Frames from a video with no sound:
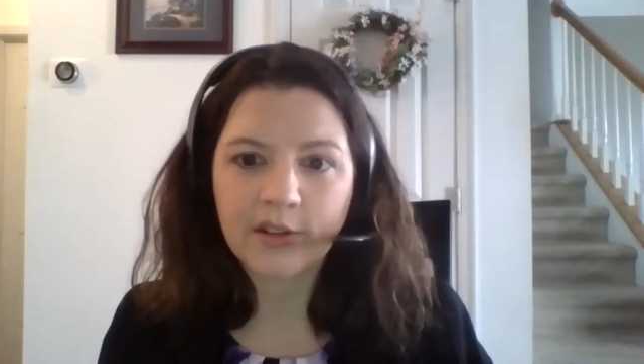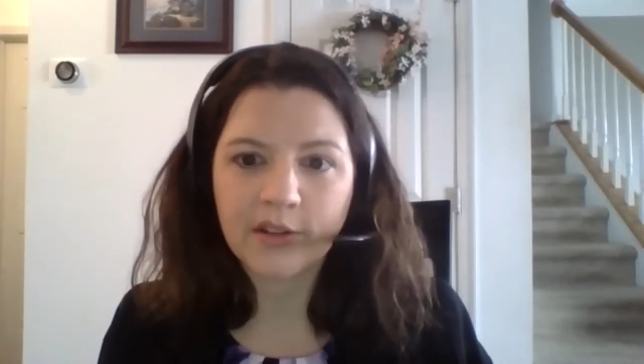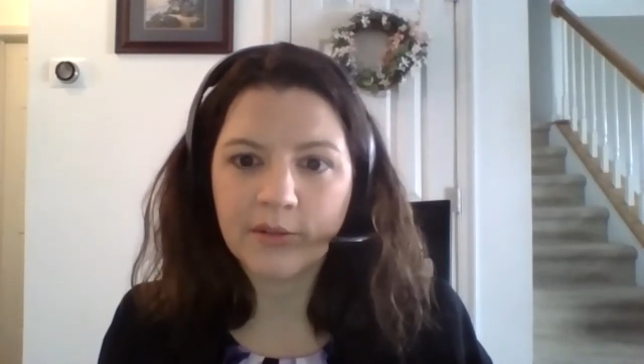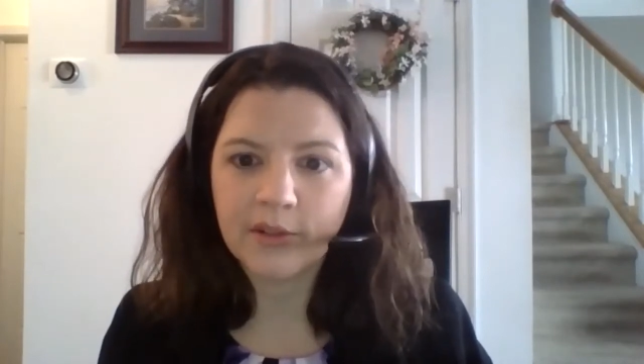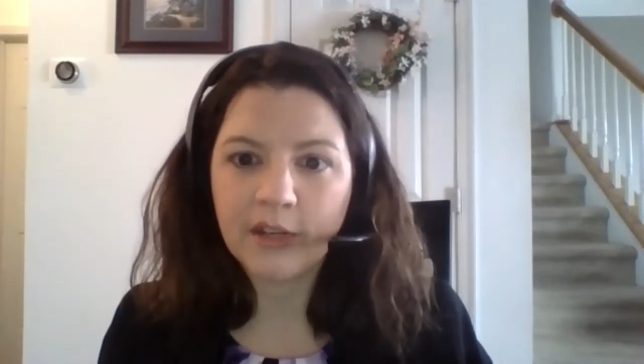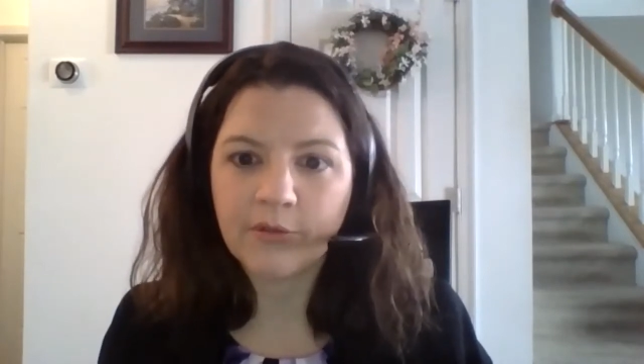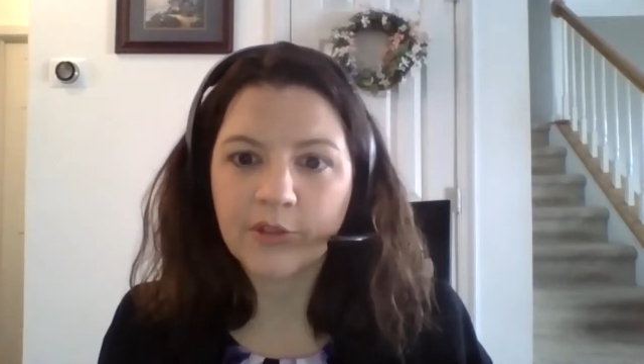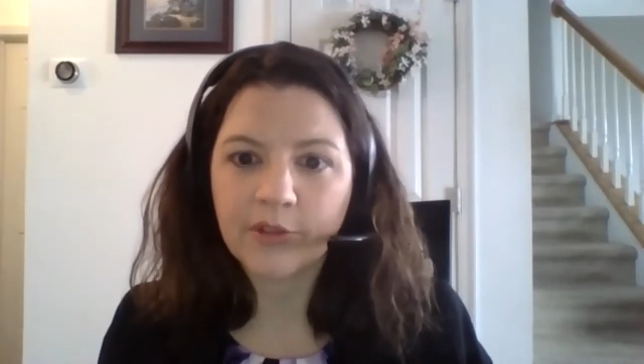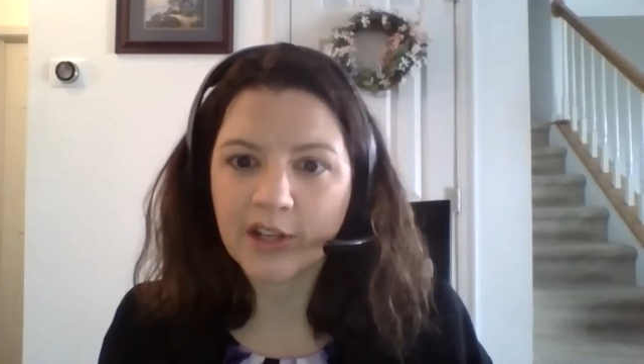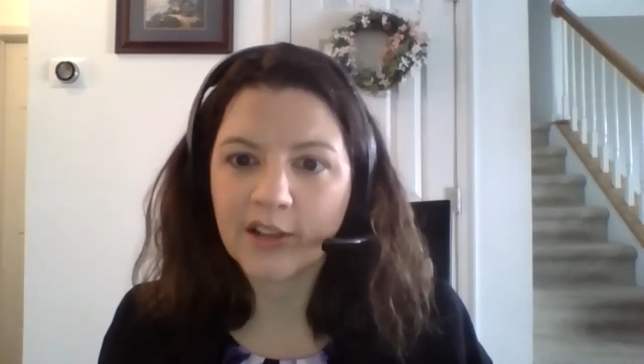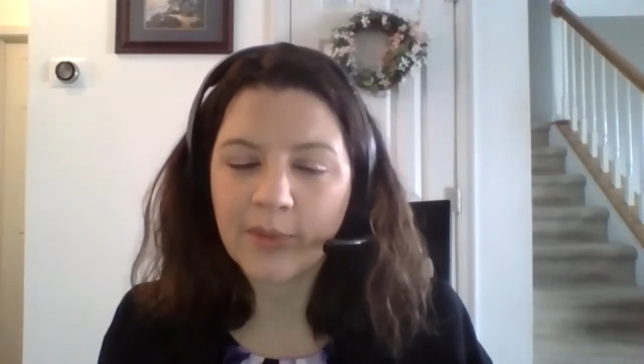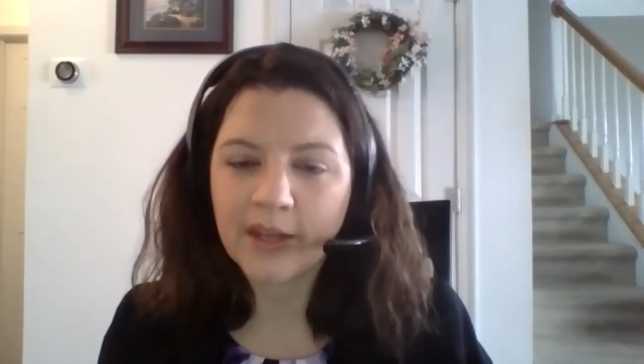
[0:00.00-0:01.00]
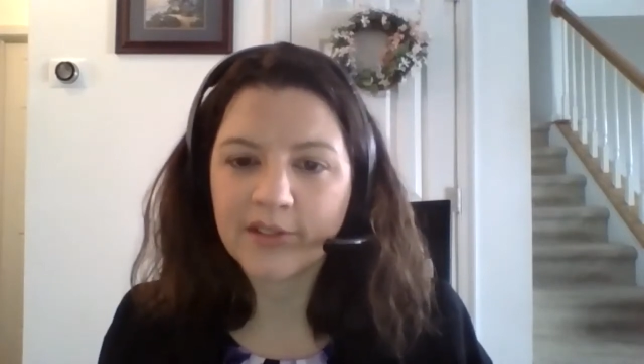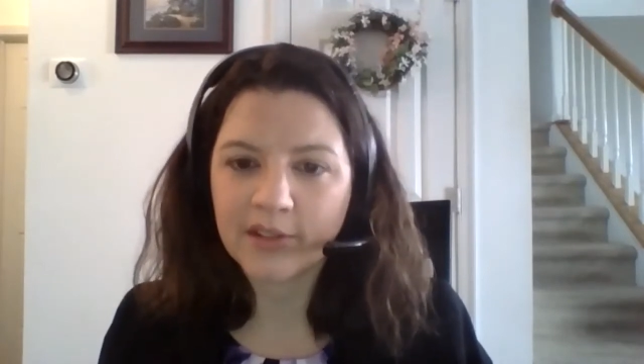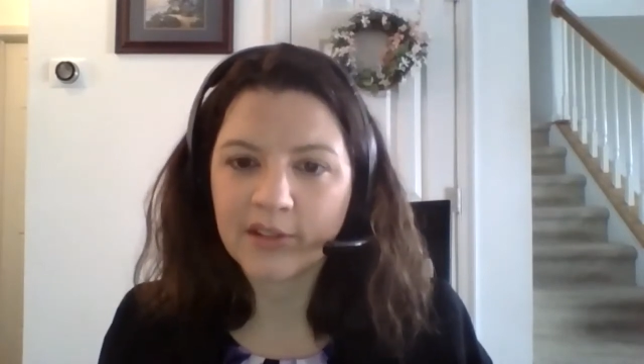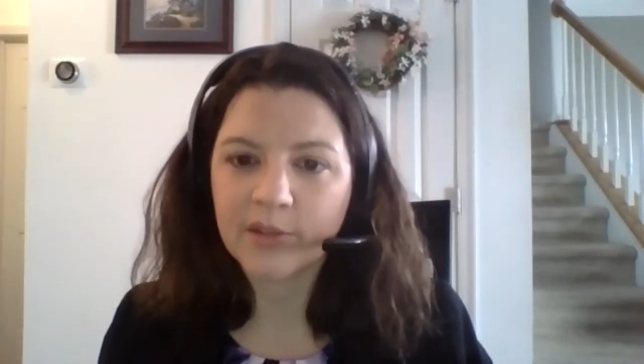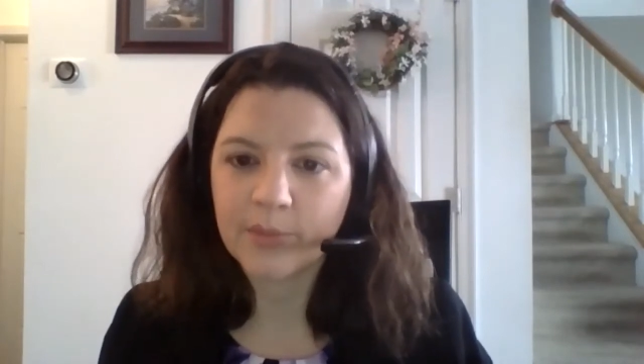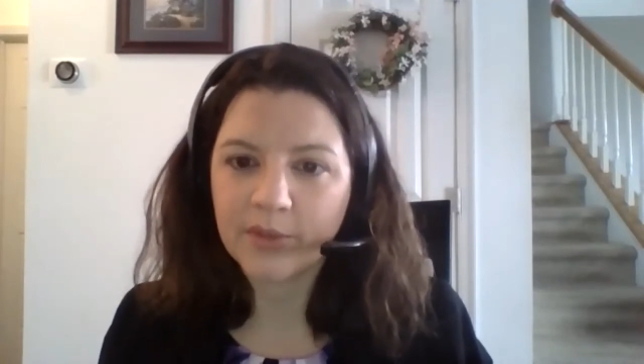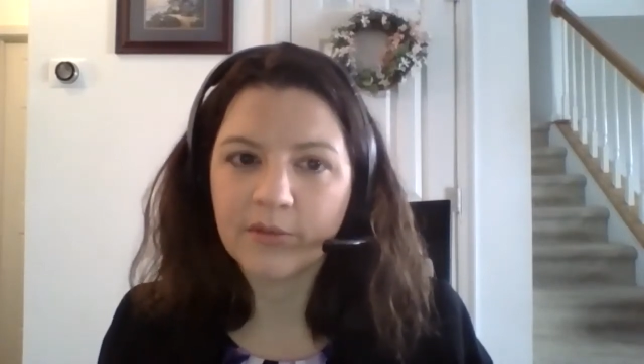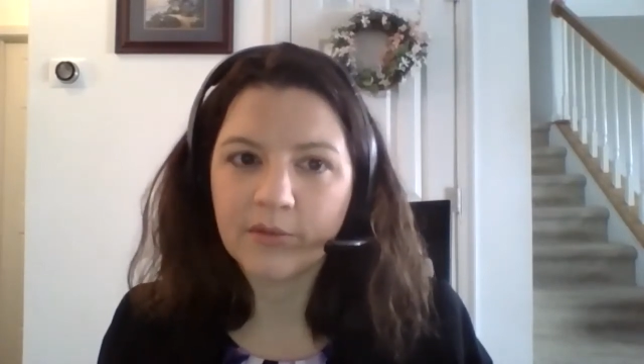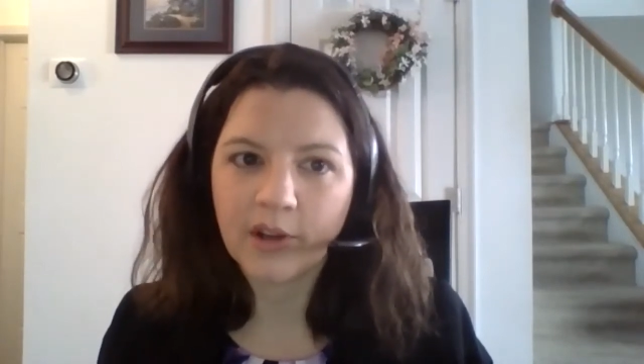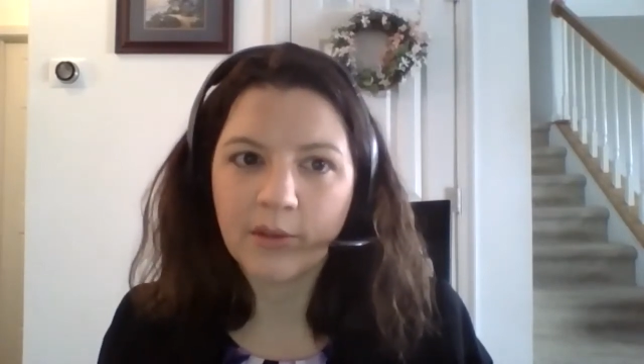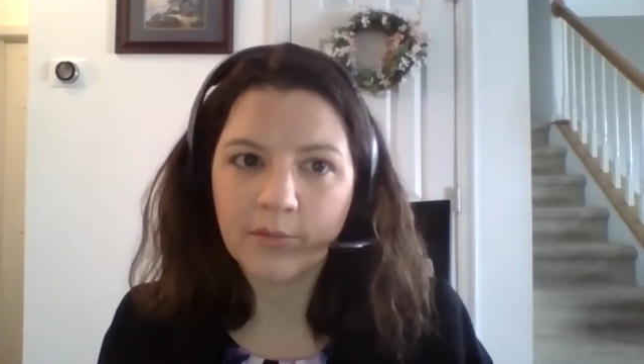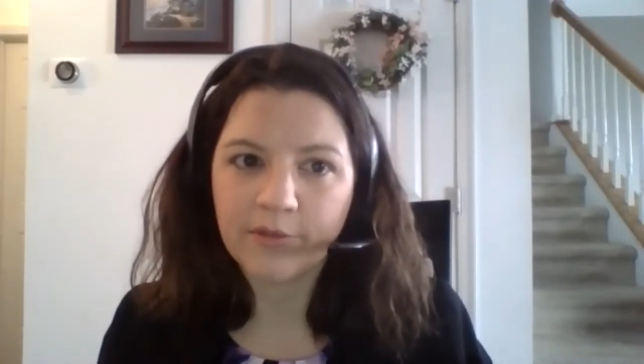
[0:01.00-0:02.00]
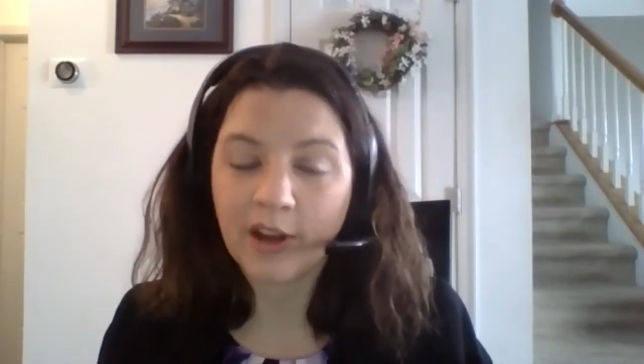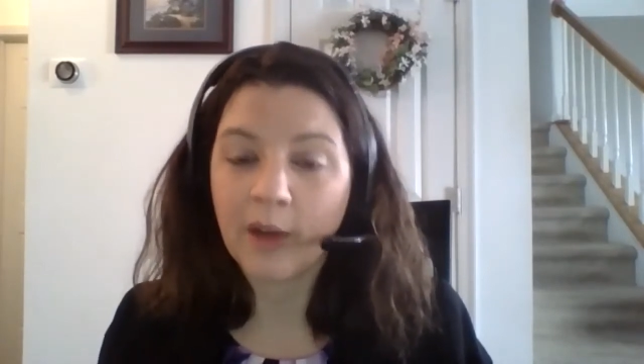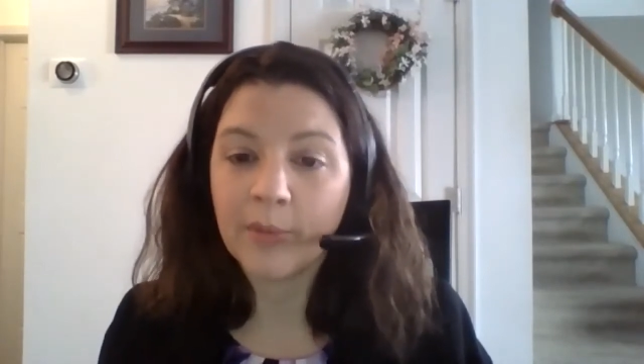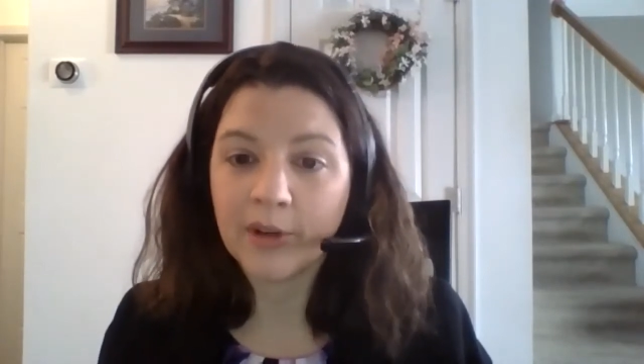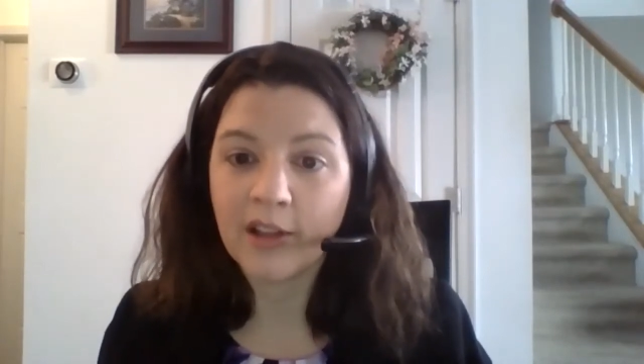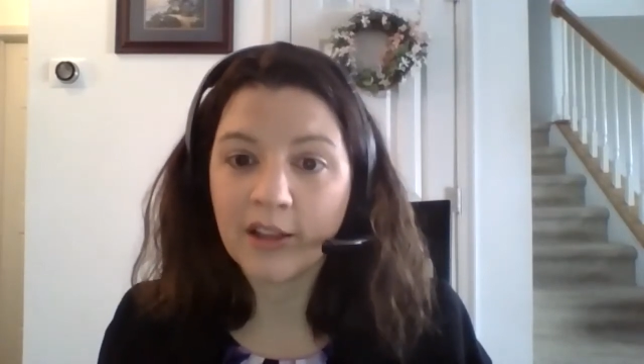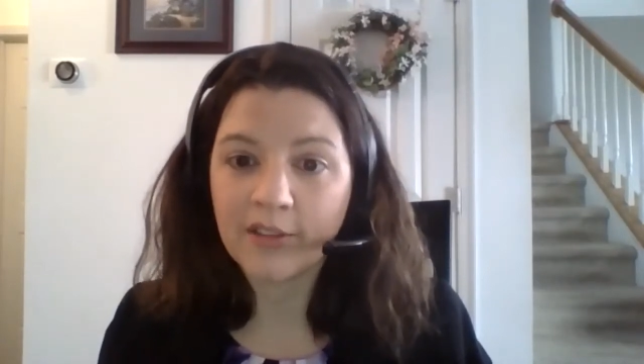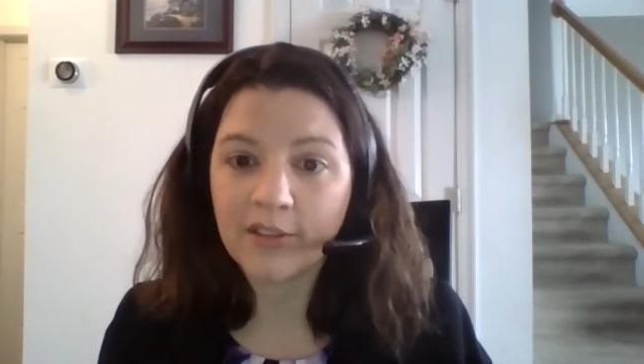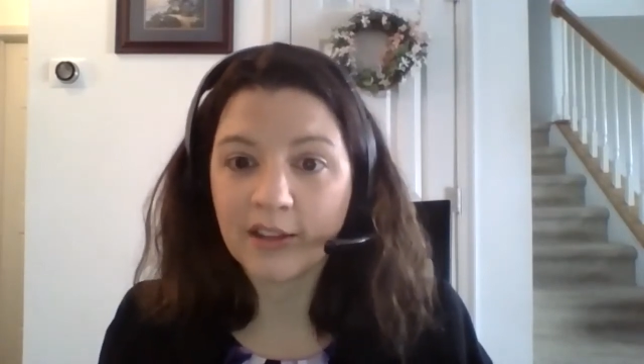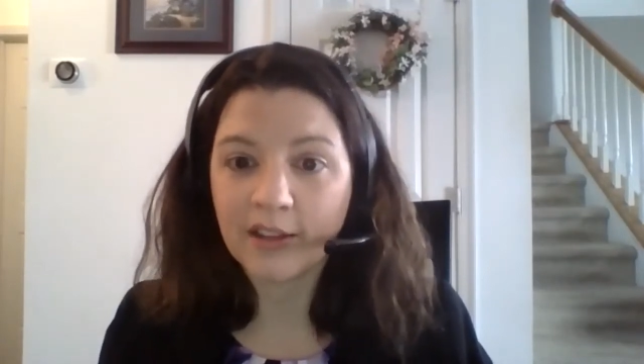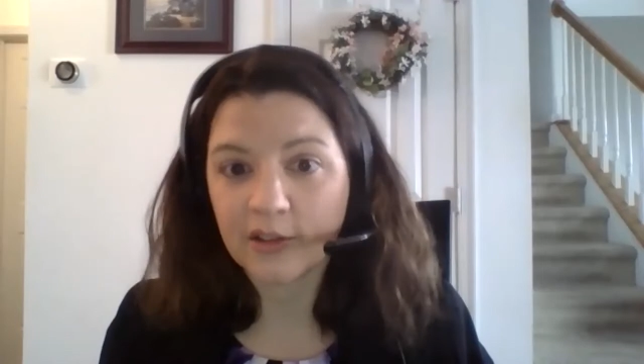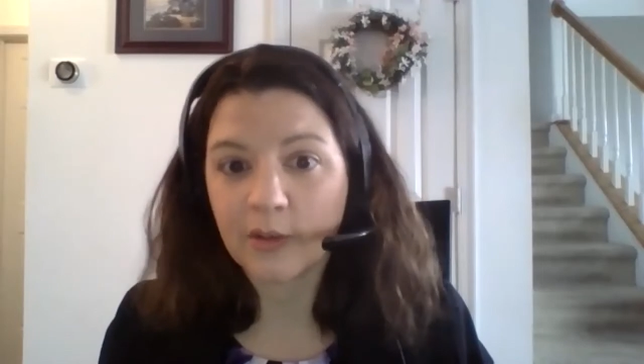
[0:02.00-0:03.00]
to the need for telemedicine has been phenomenal, I think.